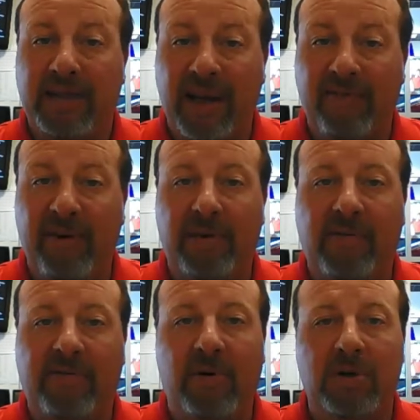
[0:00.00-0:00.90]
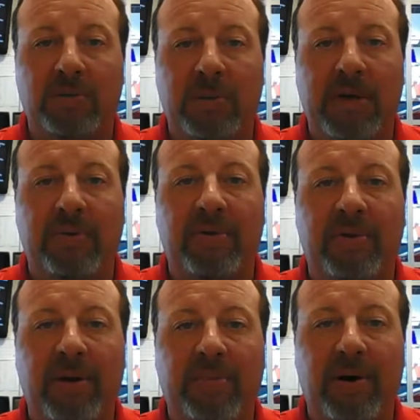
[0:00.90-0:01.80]
definitely look forward to speaking with
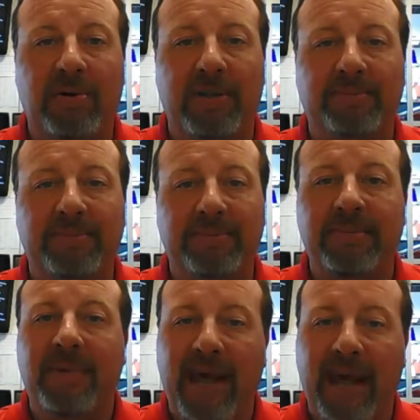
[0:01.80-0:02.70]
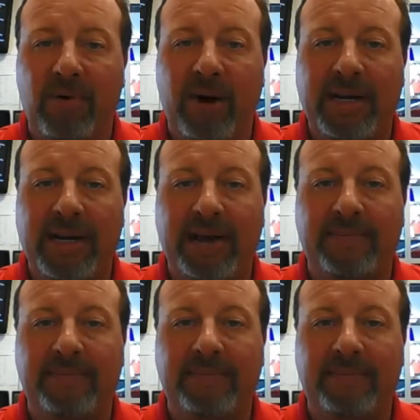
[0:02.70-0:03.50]
you in person. Have a great day.